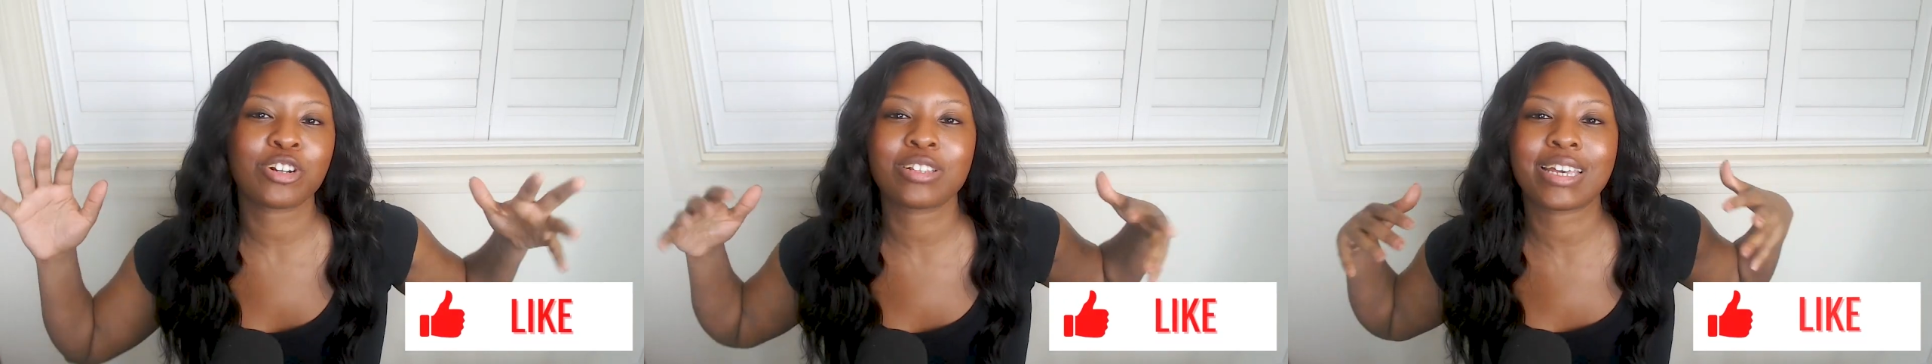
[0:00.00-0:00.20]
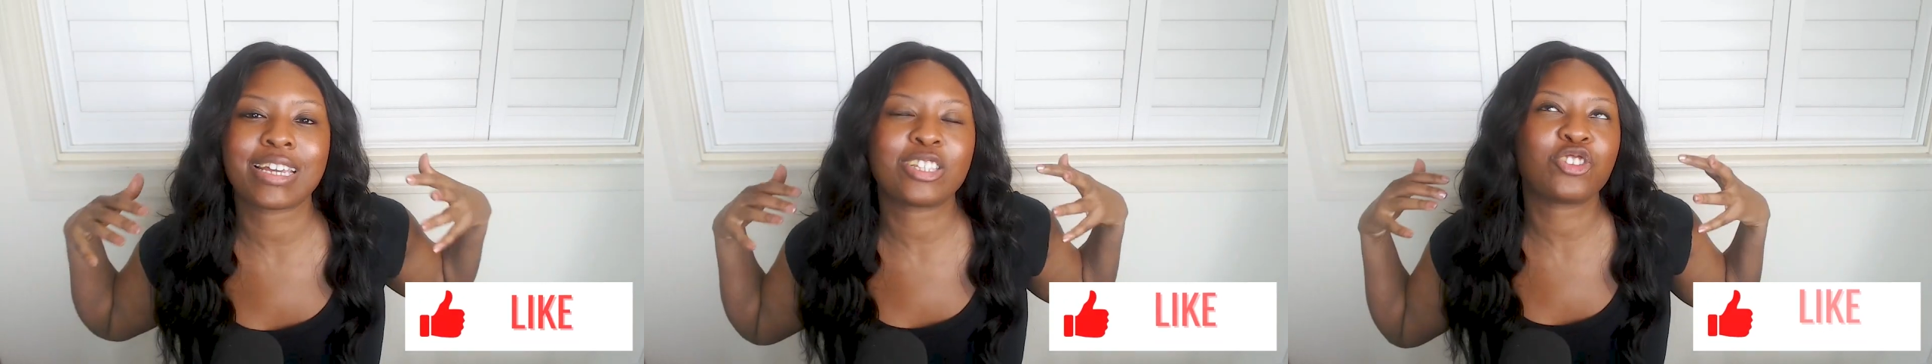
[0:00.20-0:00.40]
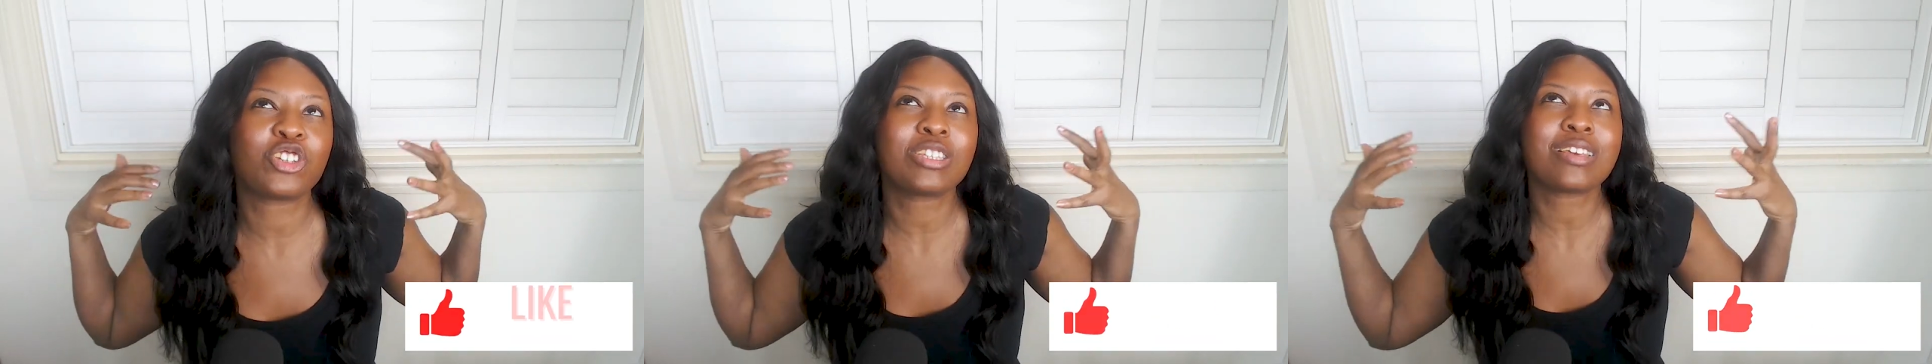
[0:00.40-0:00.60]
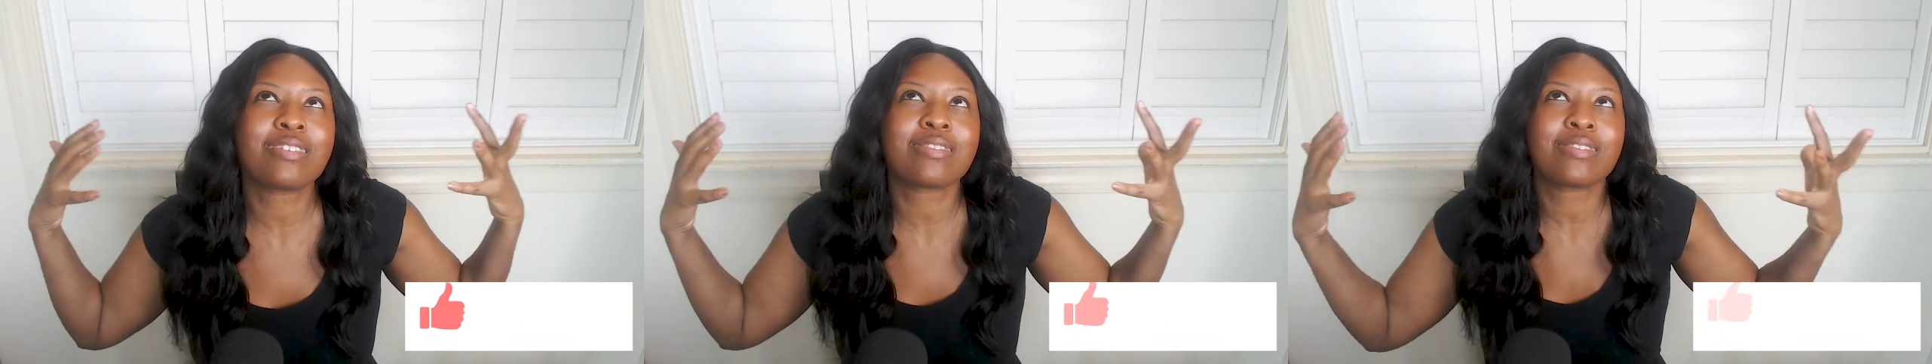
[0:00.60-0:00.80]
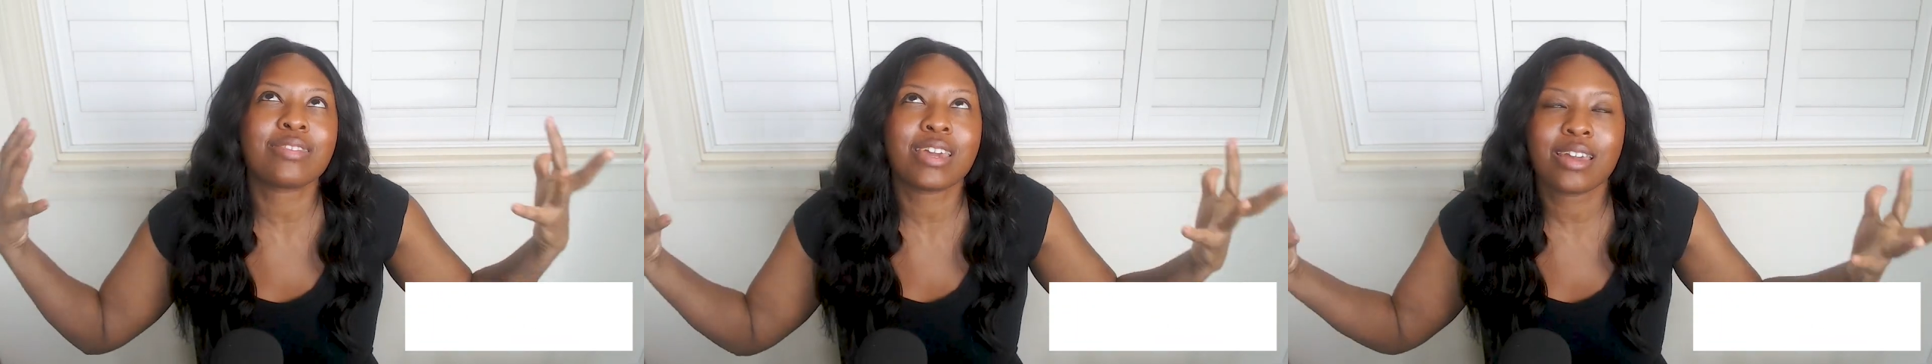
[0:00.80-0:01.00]
Like, it's just a
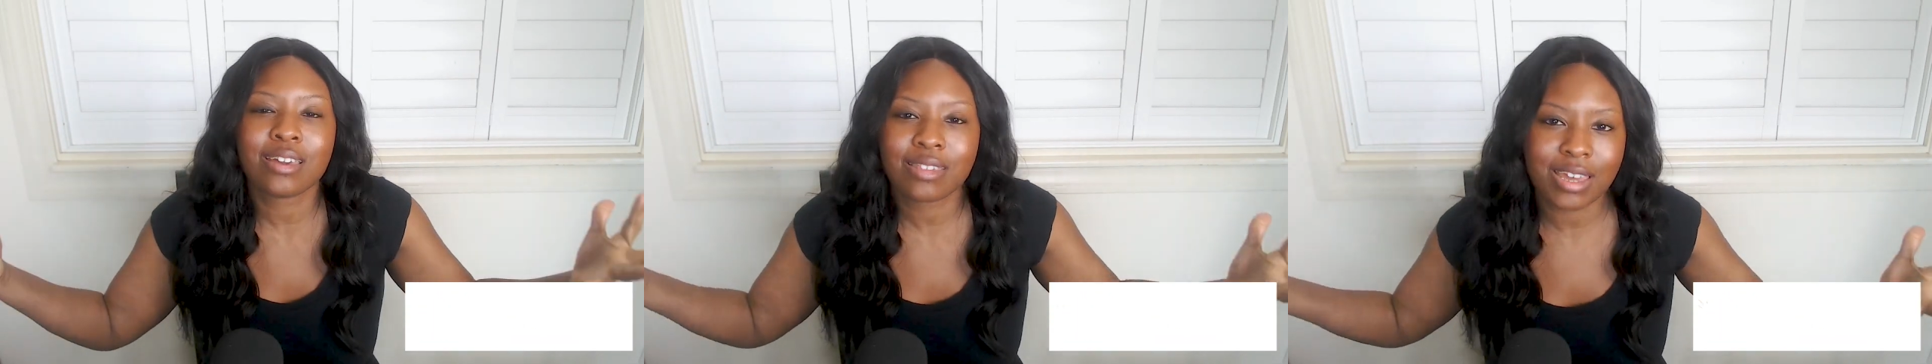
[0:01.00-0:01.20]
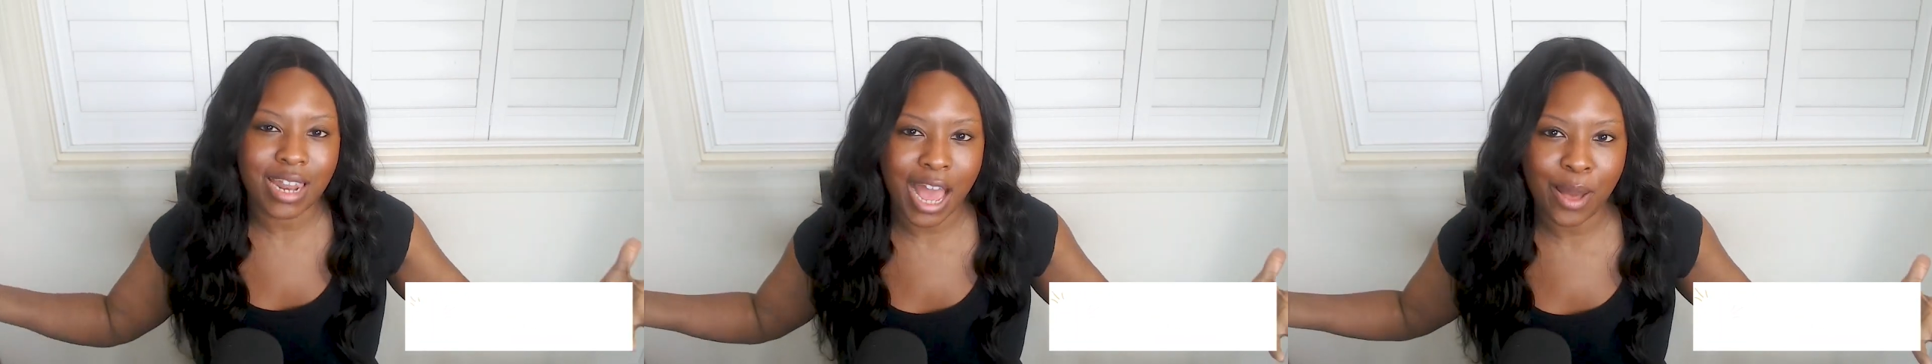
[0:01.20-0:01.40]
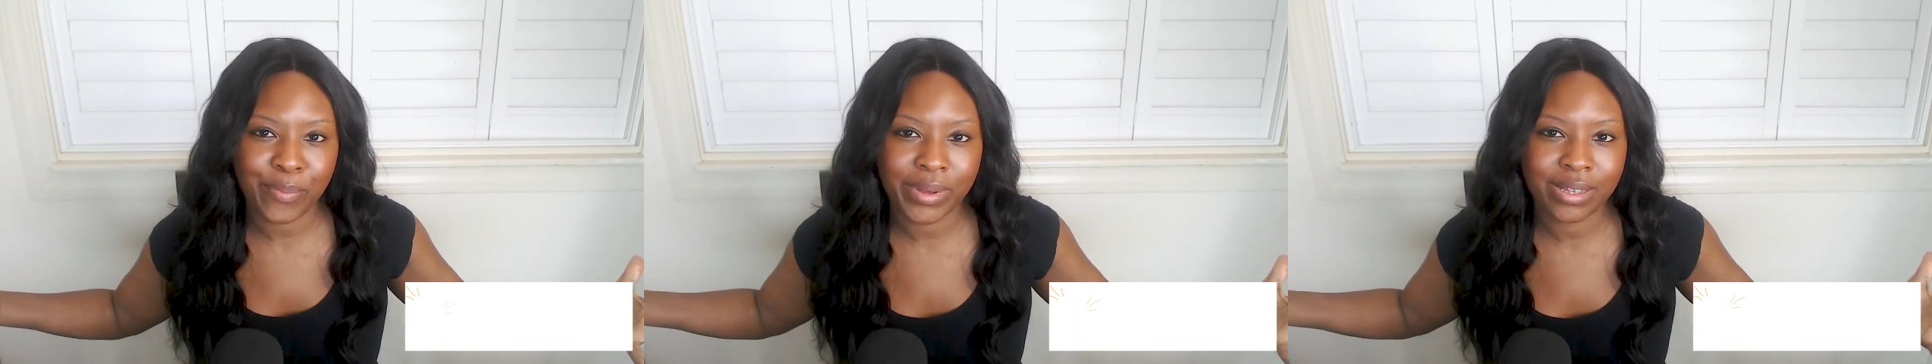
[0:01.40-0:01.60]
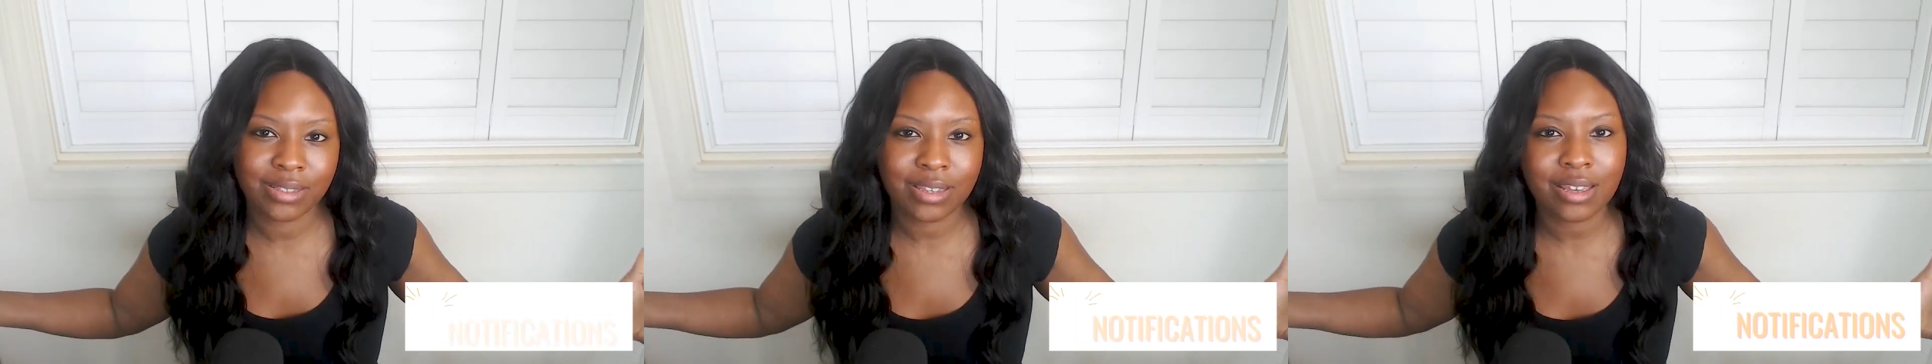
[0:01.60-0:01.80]
thing that happens.